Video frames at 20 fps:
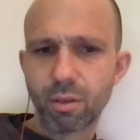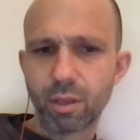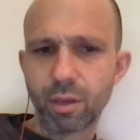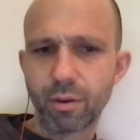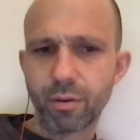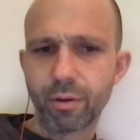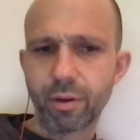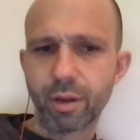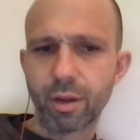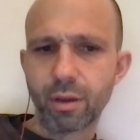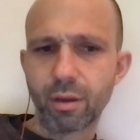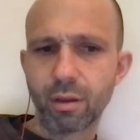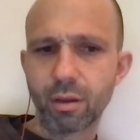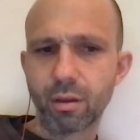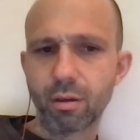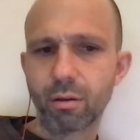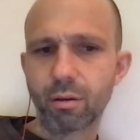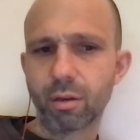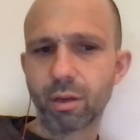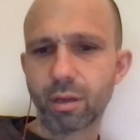Internet. No,
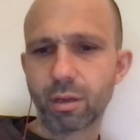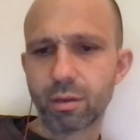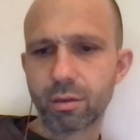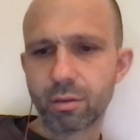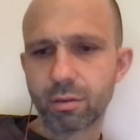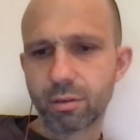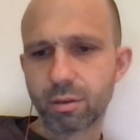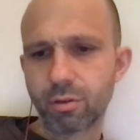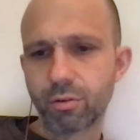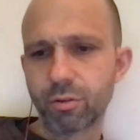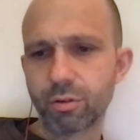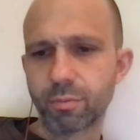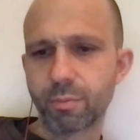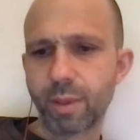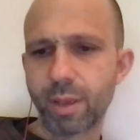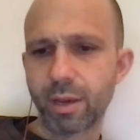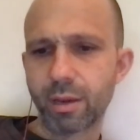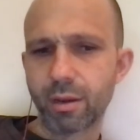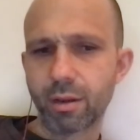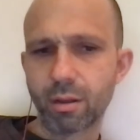ah, okay. So he just
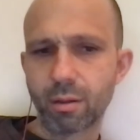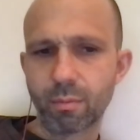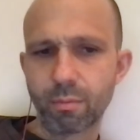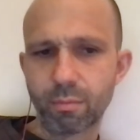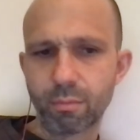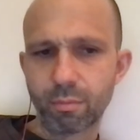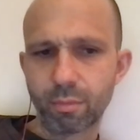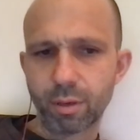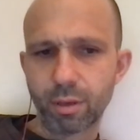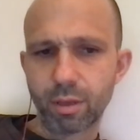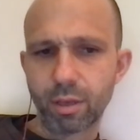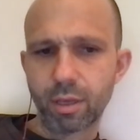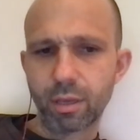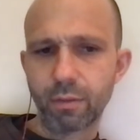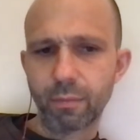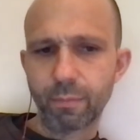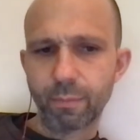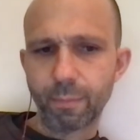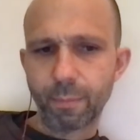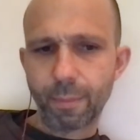made it up. All
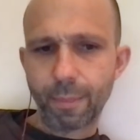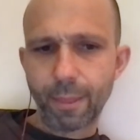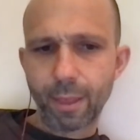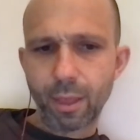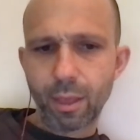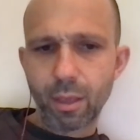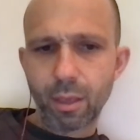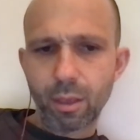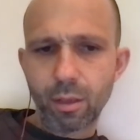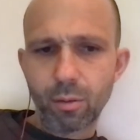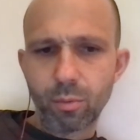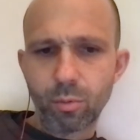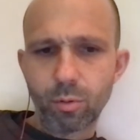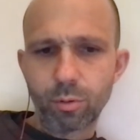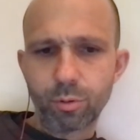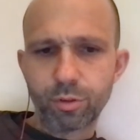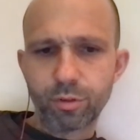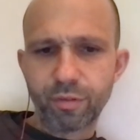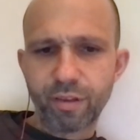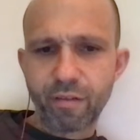right. What
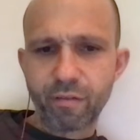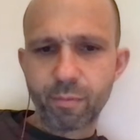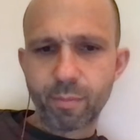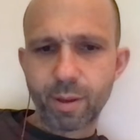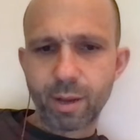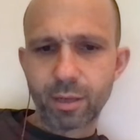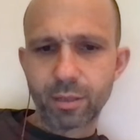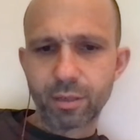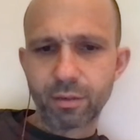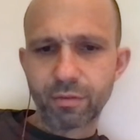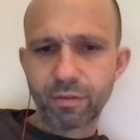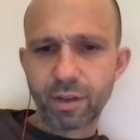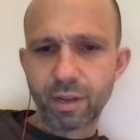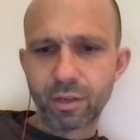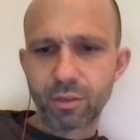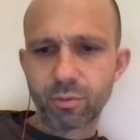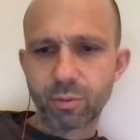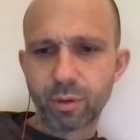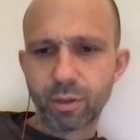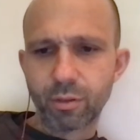was your favorite boxing fight
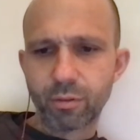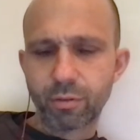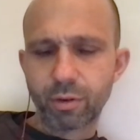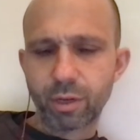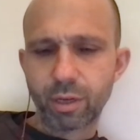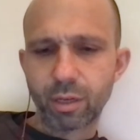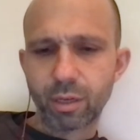in 23?